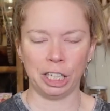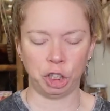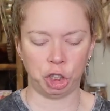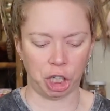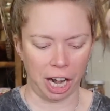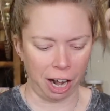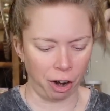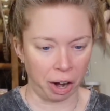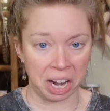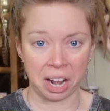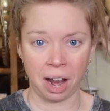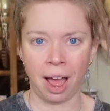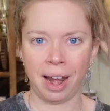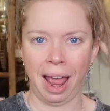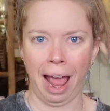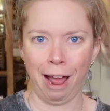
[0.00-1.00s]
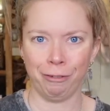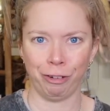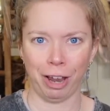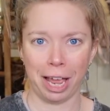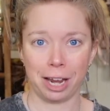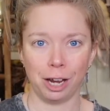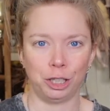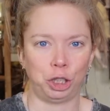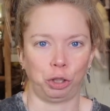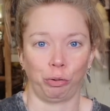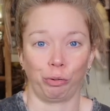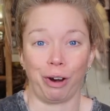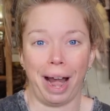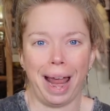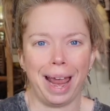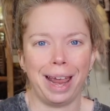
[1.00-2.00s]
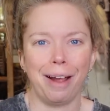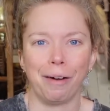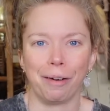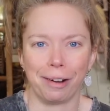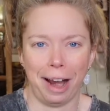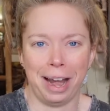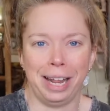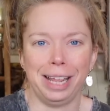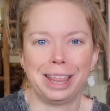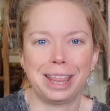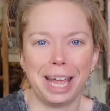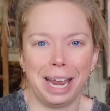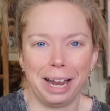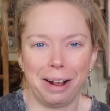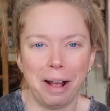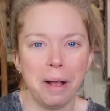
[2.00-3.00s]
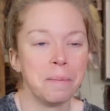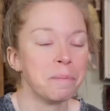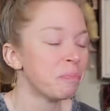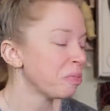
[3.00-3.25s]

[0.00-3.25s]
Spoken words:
a chair and not have like a tray or anything